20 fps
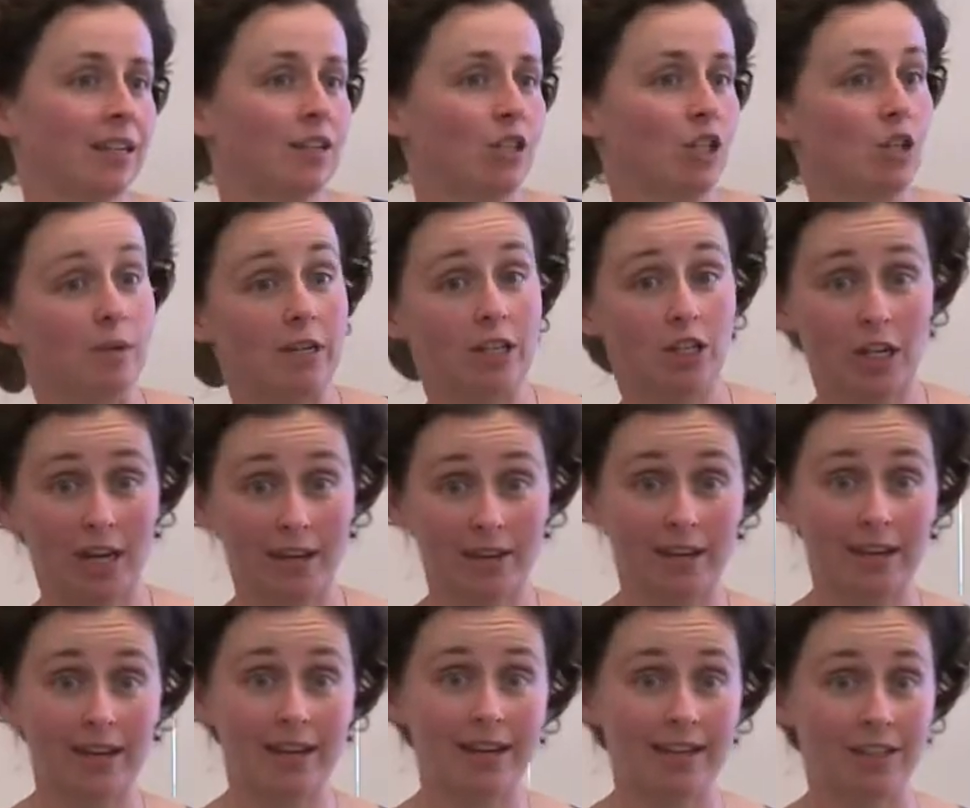to each
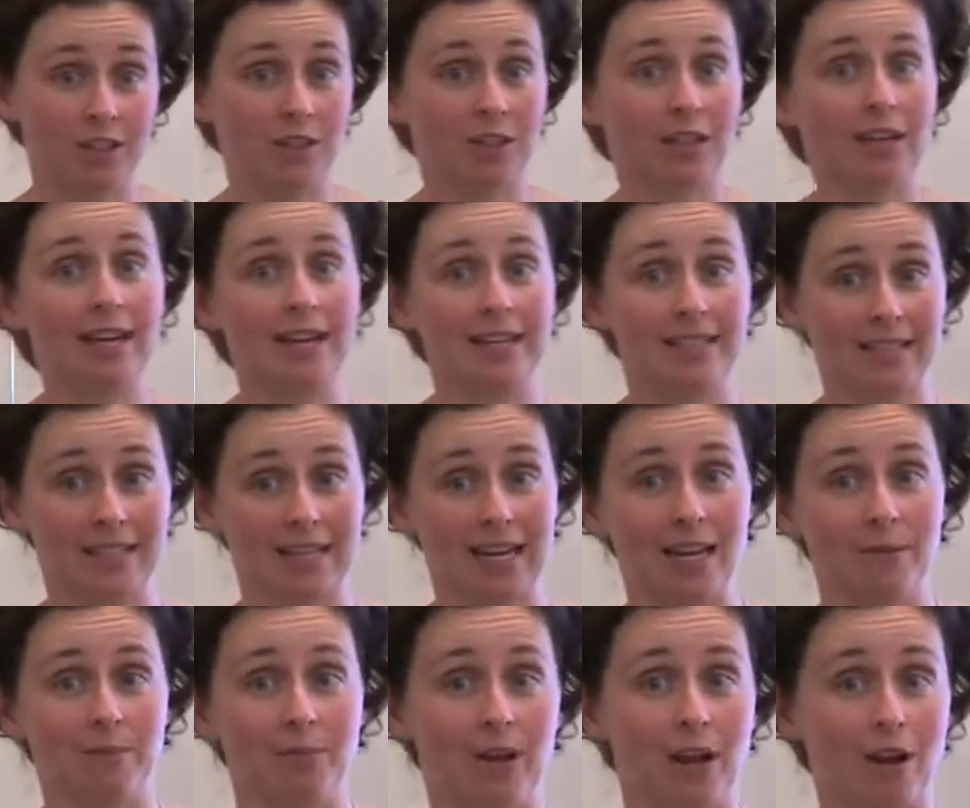other and to the landscape